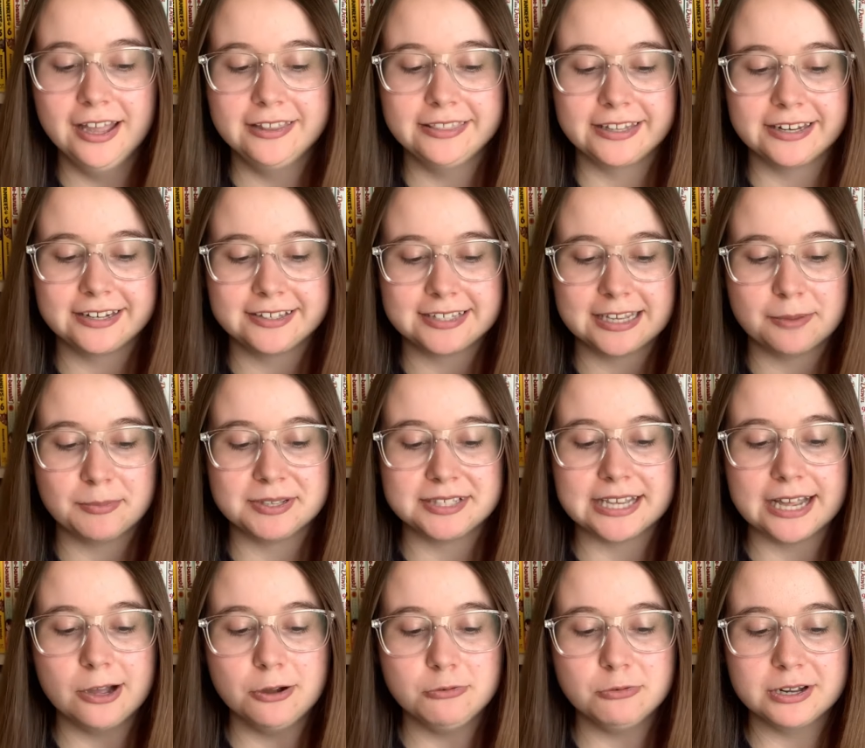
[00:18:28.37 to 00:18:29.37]
that examines
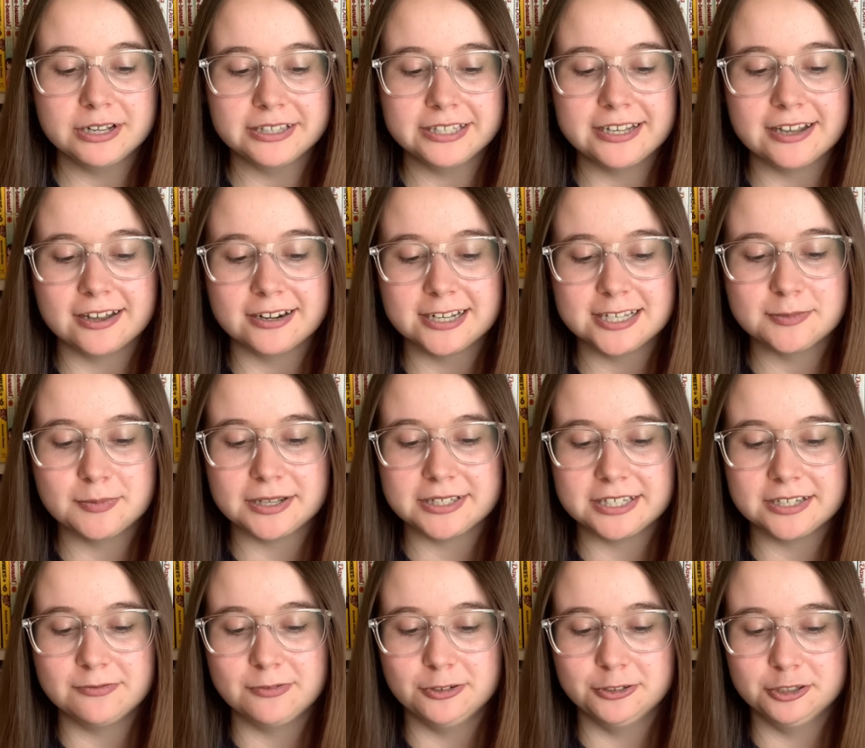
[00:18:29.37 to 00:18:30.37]
how quickly
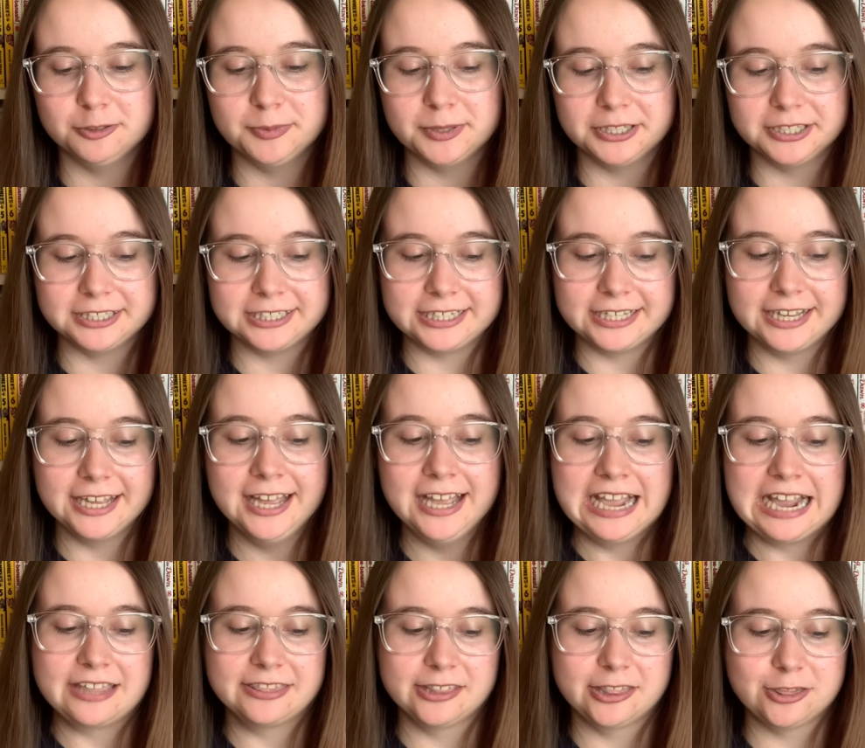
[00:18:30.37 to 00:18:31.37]
unexpected vulnerability
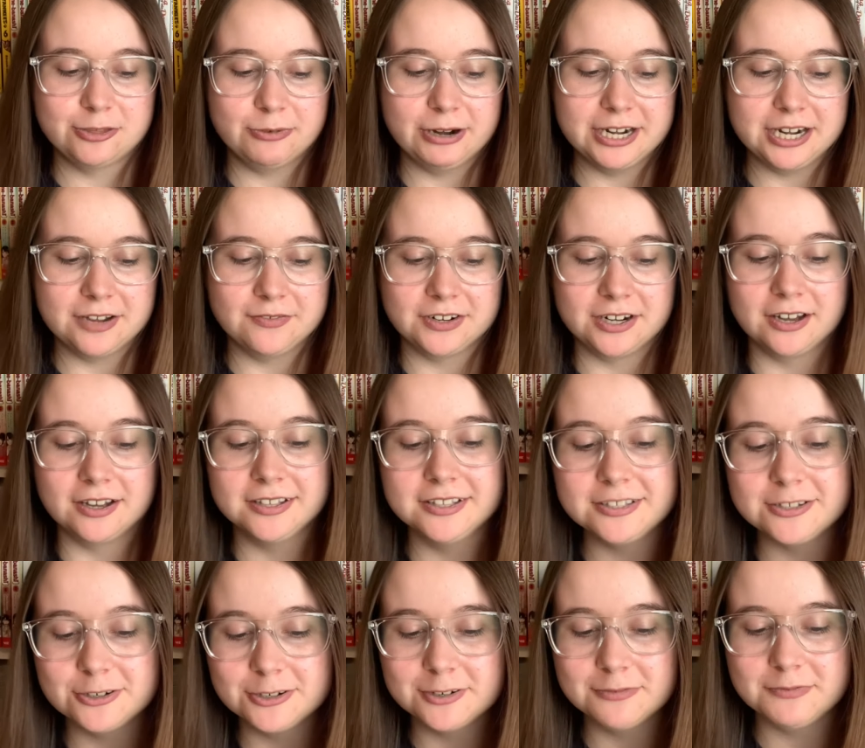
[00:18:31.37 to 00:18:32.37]
and the threat of an
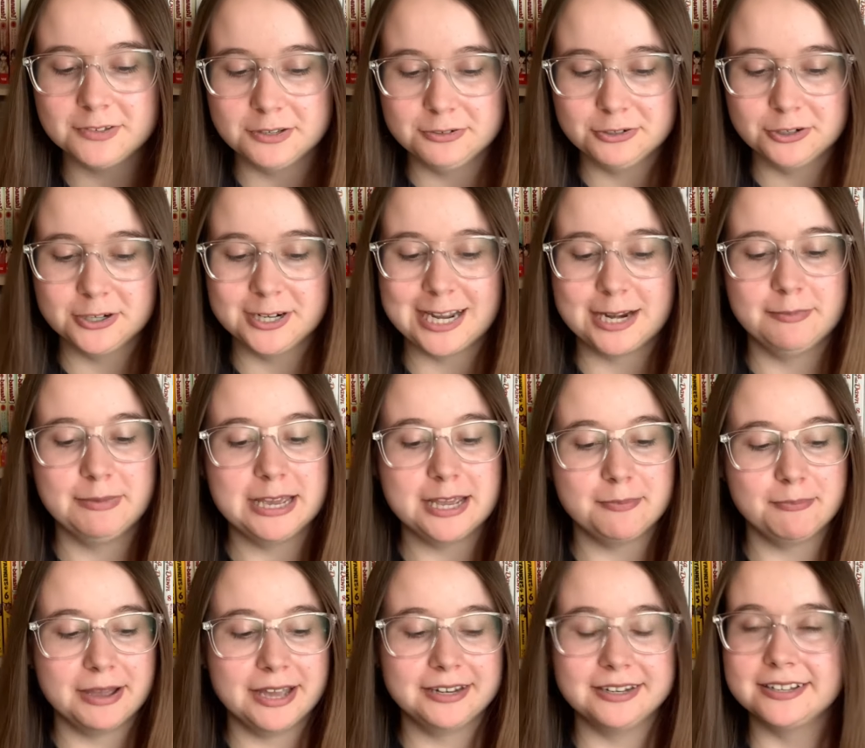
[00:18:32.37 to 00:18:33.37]
uncertain future can make
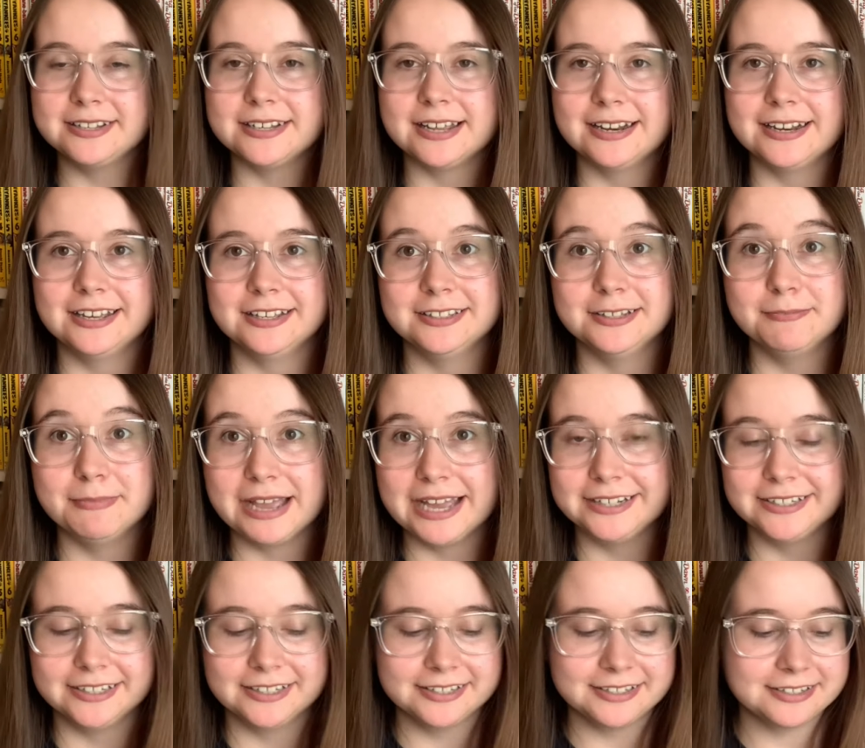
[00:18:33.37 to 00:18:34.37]
men descend into
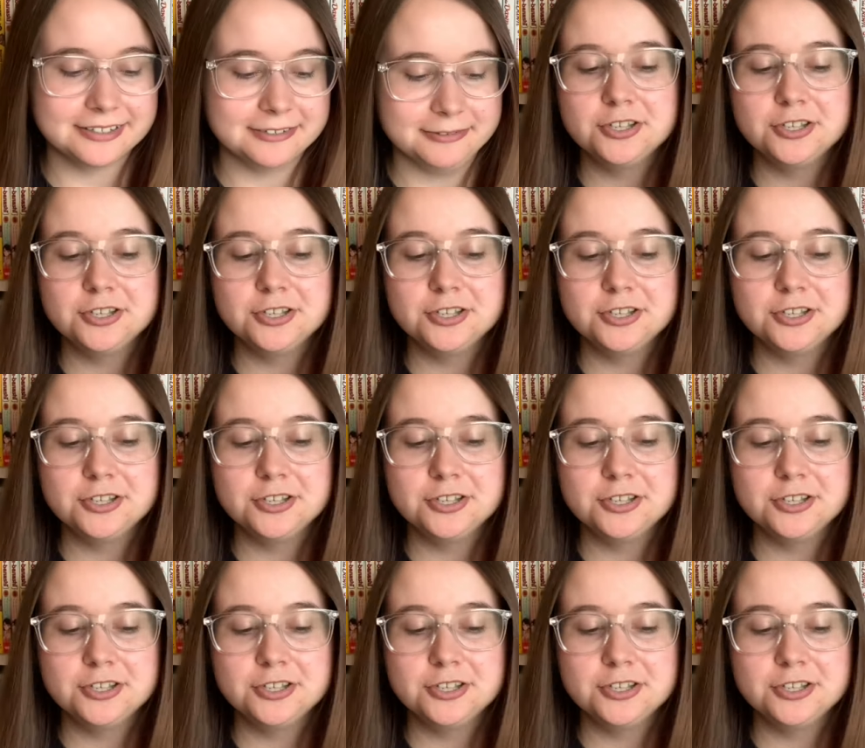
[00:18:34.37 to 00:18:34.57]
madness.